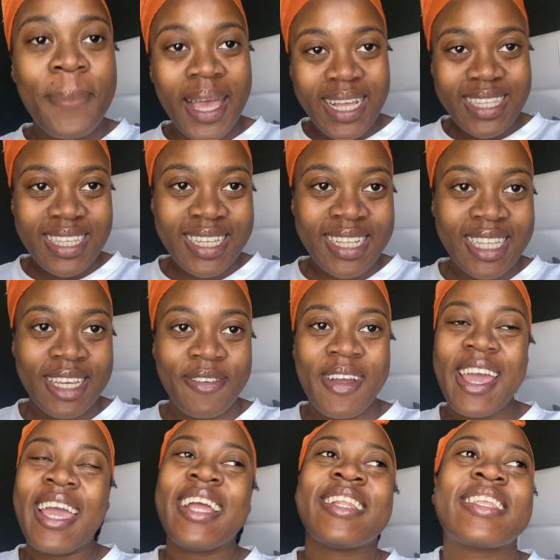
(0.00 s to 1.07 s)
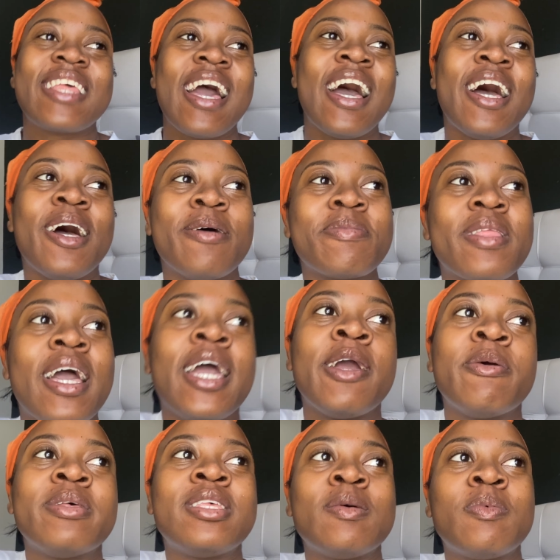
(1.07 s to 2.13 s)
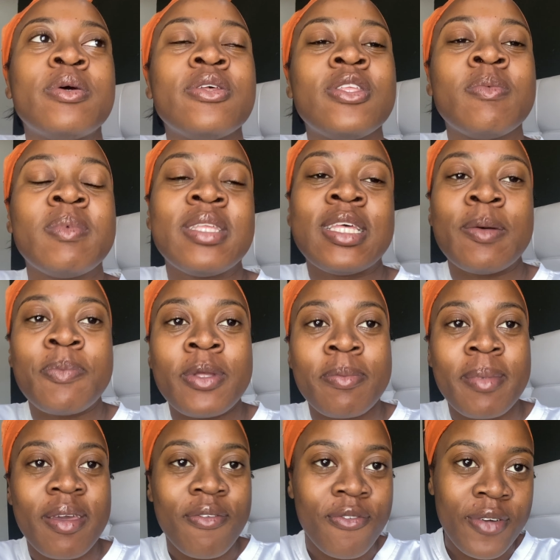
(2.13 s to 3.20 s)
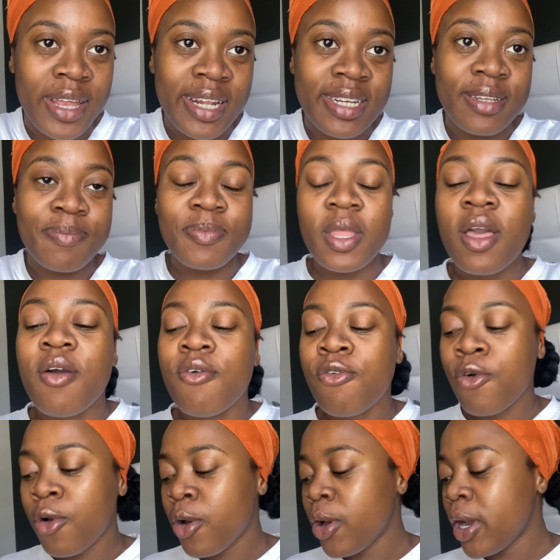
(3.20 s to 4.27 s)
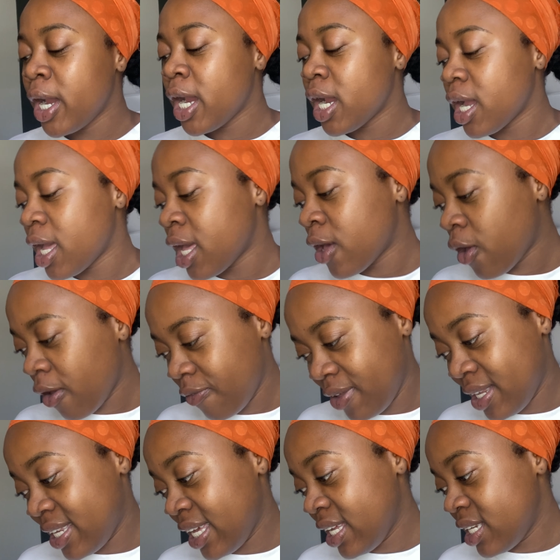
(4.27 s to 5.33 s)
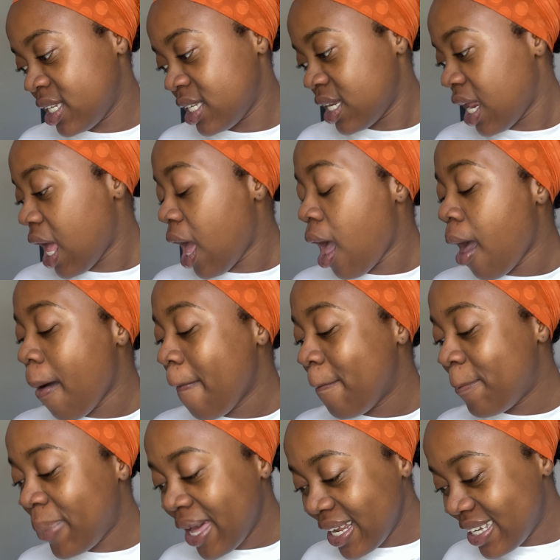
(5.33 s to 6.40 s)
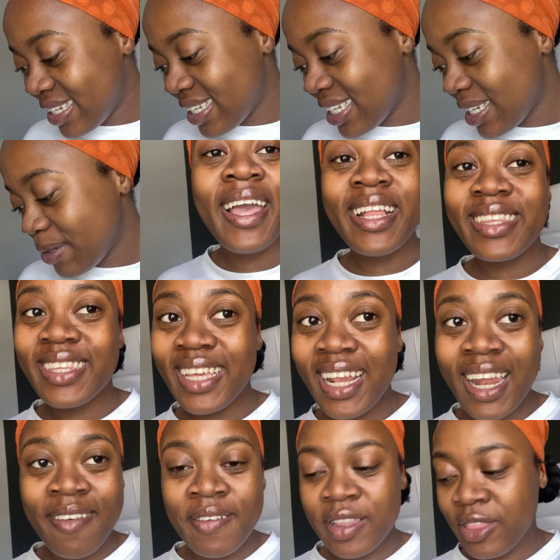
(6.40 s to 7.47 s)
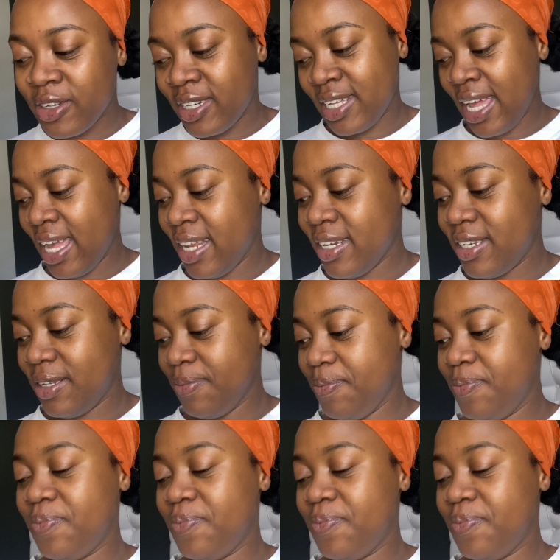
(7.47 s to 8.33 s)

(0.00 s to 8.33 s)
basically right um i was supposed to meet up with my friend for a coffee date but it's 11:38